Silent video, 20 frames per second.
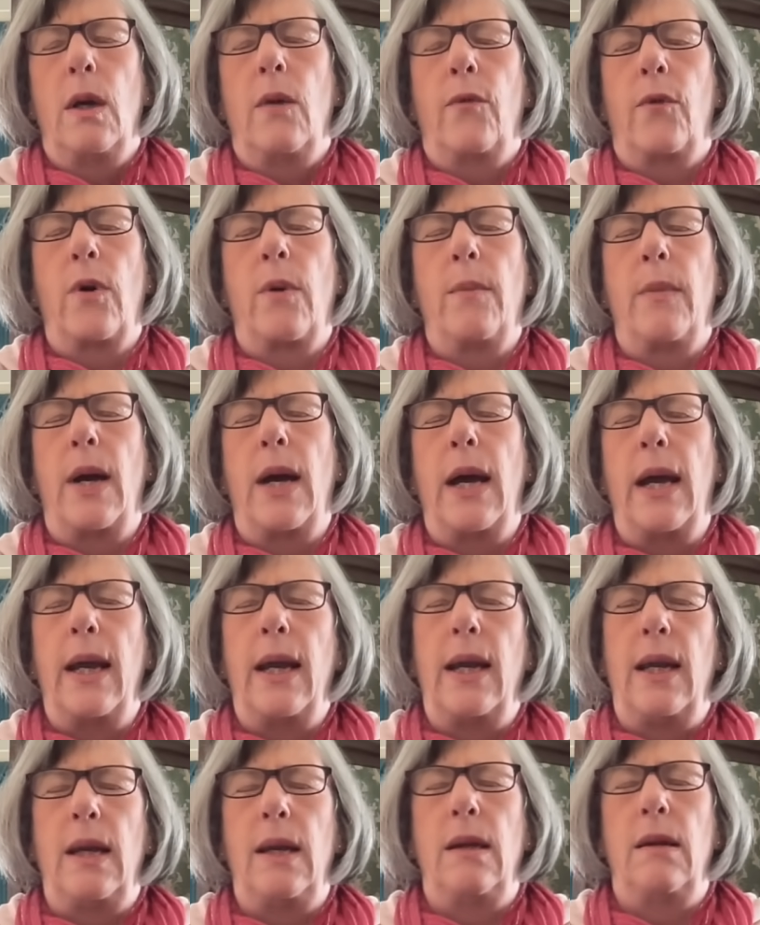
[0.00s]
from
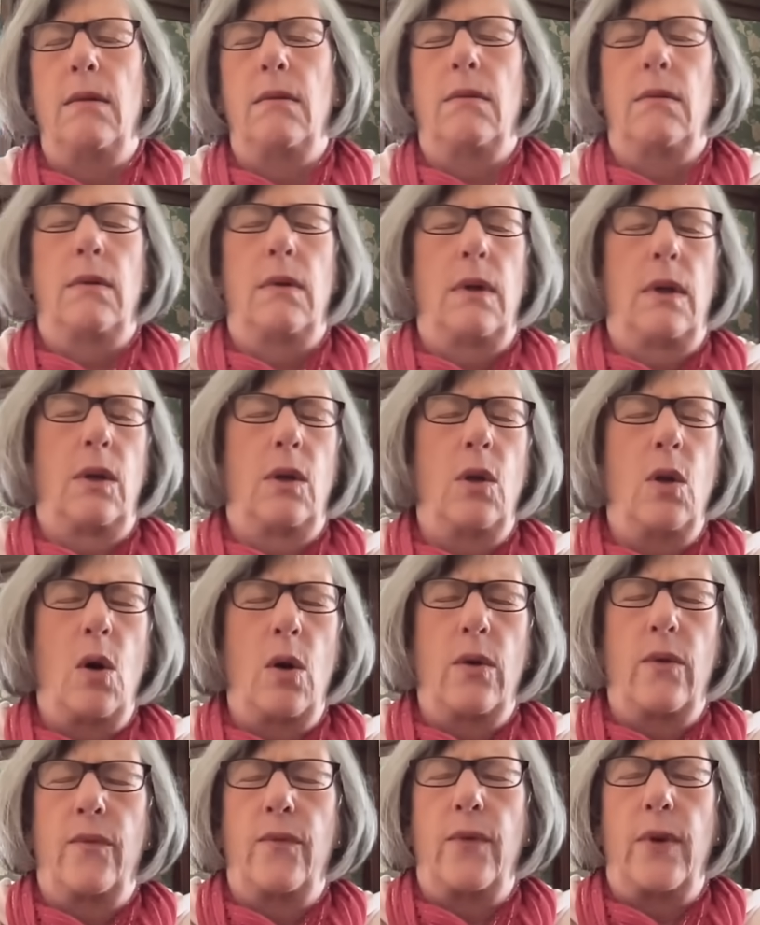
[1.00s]
a
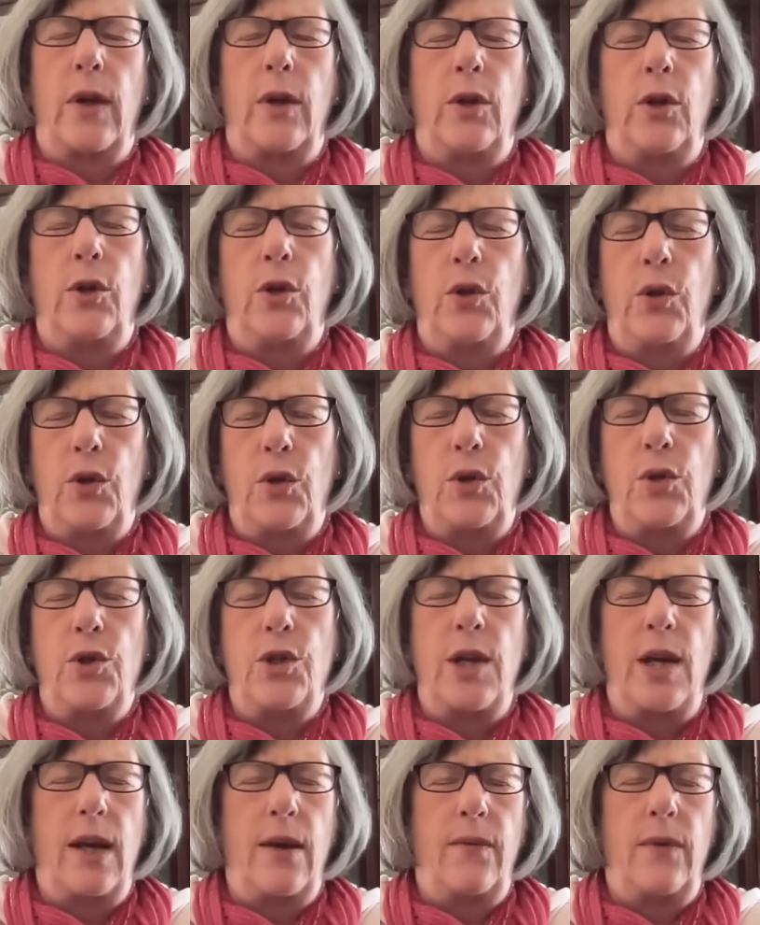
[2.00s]
lot of a huge
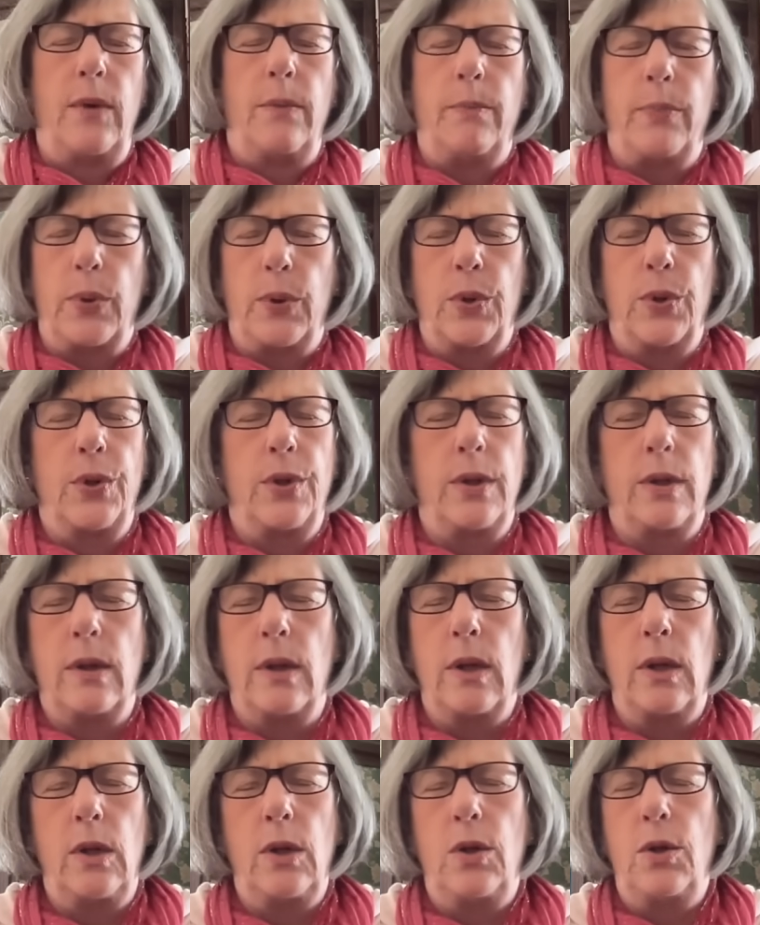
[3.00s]
heavy burden,
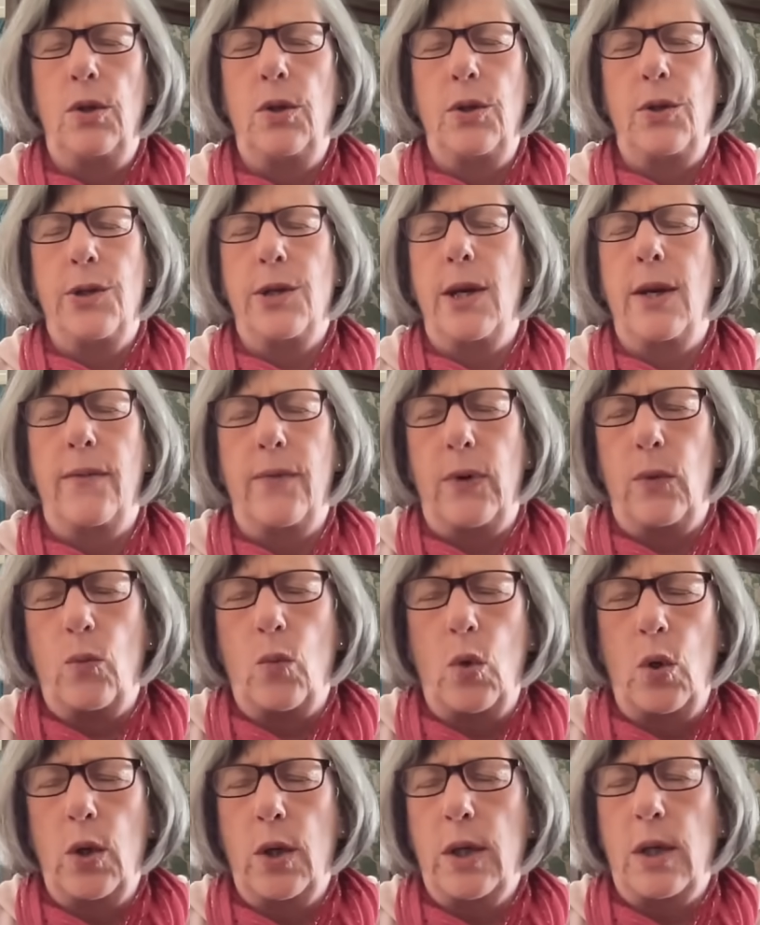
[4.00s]
a huge heavy
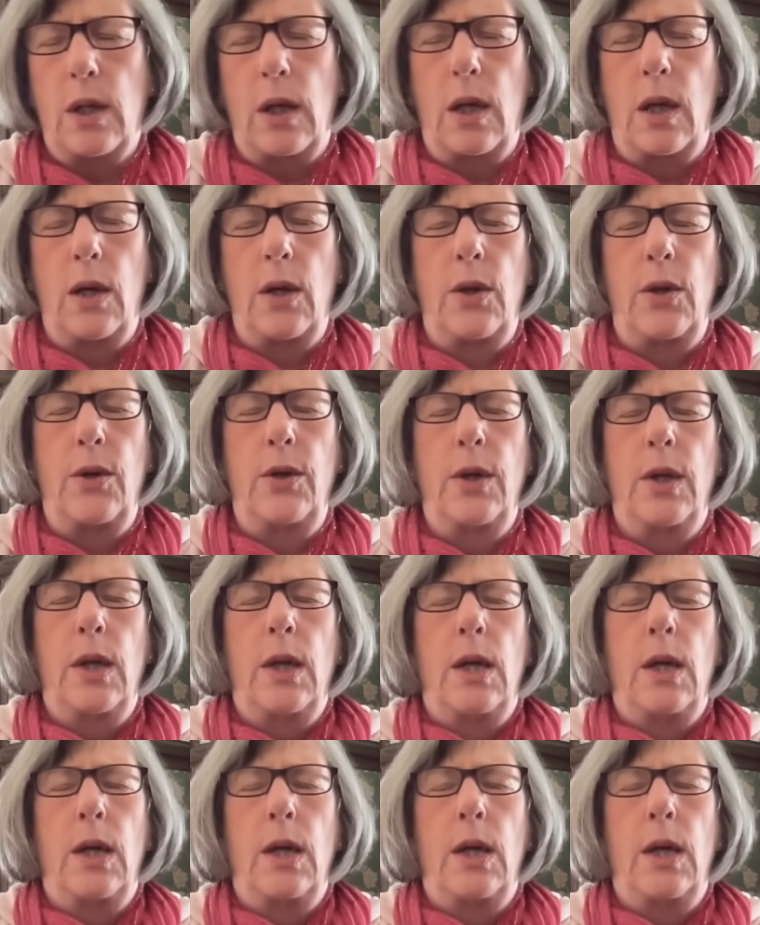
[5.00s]
workload,